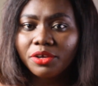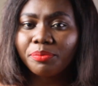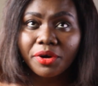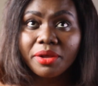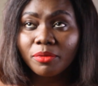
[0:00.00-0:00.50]
You
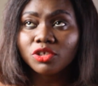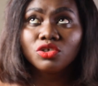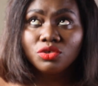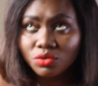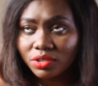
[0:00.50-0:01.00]
pretty
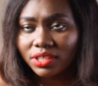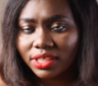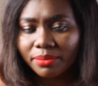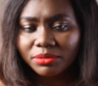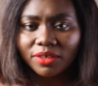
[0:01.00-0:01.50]
much do the
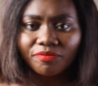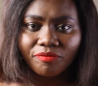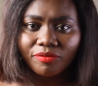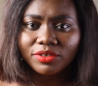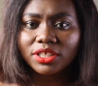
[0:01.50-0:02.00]
same
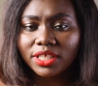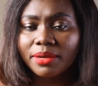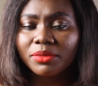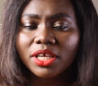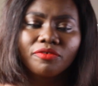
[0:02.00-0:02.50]

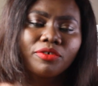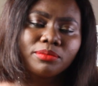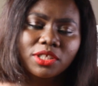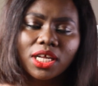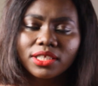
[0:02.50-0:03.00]
thing
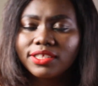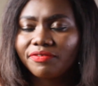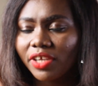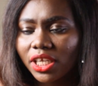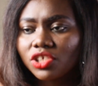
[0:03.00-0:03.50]
from start to
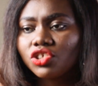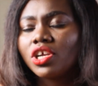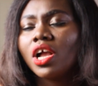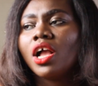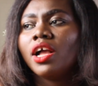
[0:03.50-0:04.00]

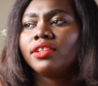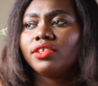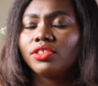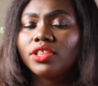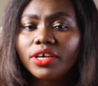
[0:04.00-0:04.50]
finish.
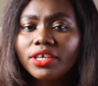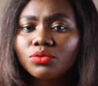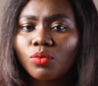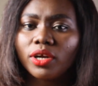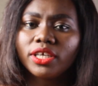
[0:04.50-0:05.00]
The third
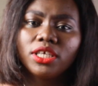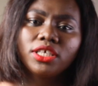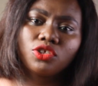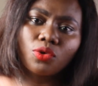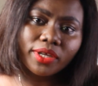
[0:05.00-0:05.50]
one
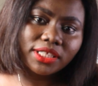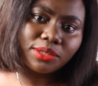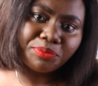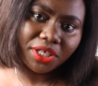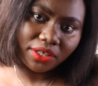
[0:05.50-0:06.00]
is going
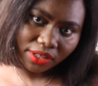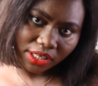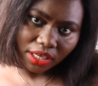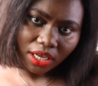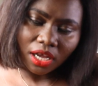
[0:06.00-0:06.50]
to be
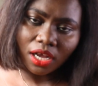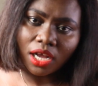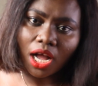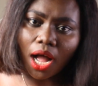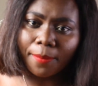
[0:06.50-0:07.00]

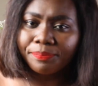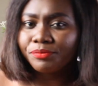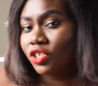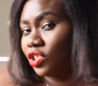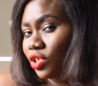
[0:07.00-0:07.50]
the
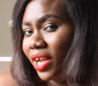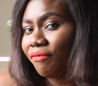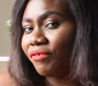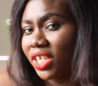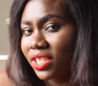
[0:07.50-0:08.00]

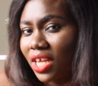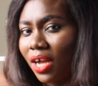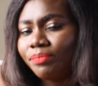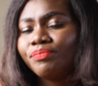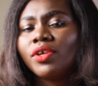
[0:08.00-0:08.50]
student
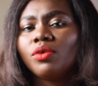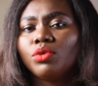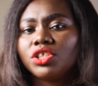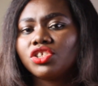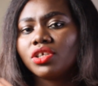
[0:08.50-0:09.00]
visa,
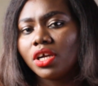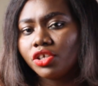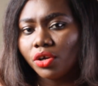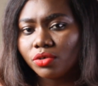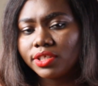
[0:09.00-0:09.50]
which,
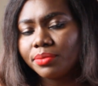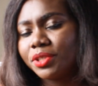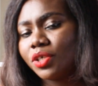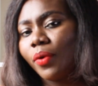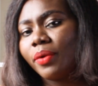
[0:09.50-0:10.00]
you know,
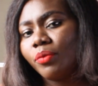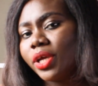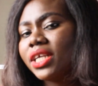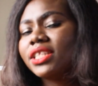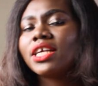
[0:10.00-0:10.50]
subsequent
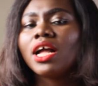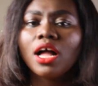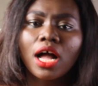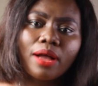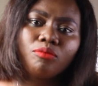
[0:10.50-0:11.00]
weeks
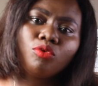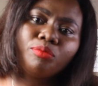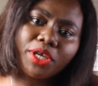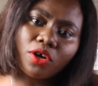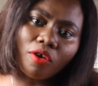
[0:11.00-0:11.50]
I will
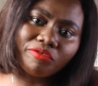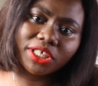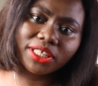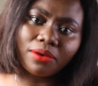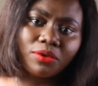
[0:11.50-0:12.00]
be
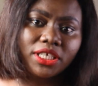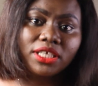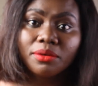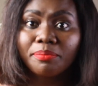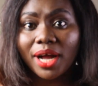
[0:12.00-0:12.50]
covering that one
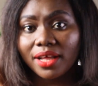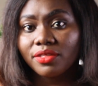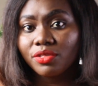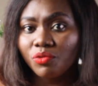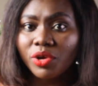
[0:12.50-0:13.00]
in the part
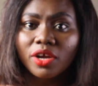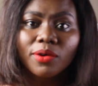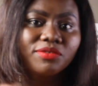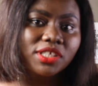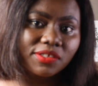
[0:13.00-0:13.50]
three
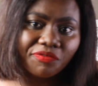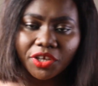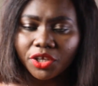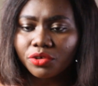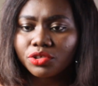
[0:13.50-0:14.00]
of this
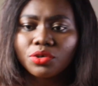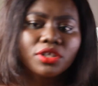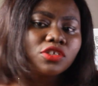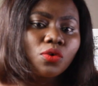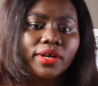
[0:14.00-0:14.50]
video. So
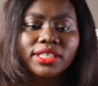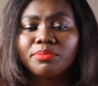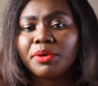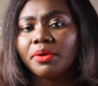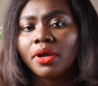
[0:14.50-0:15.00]
it's going to
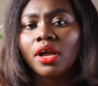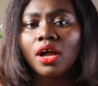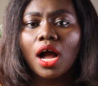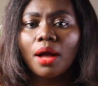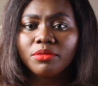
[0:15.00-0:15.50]
be
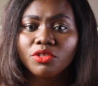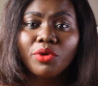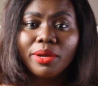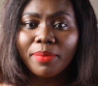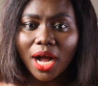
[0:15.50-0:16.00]

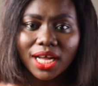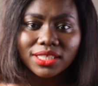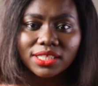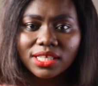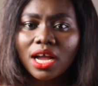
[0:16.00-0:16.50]
three
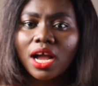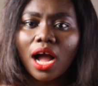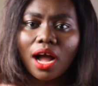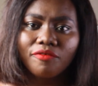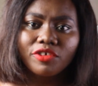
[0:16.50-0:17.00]
parts
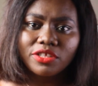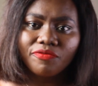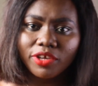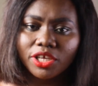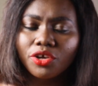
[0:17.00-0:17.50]
for the
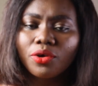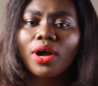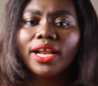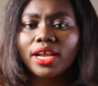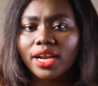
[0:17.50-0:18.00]

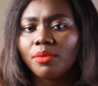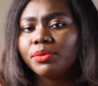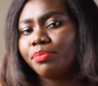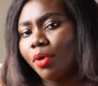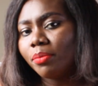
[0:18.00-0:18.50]
video, and then I'll
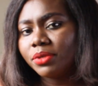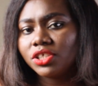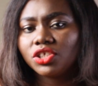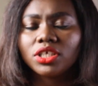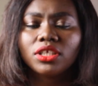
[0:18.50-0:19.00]
be
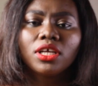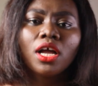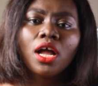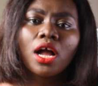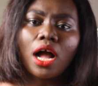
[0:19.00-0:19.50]
publishing
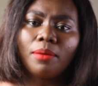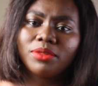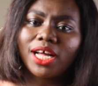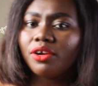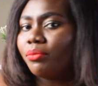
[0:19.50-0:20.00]

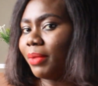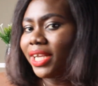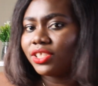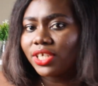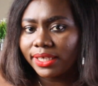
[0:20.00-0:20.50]
that on
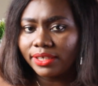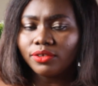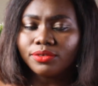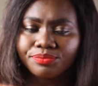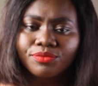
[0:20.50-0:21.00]
my channel.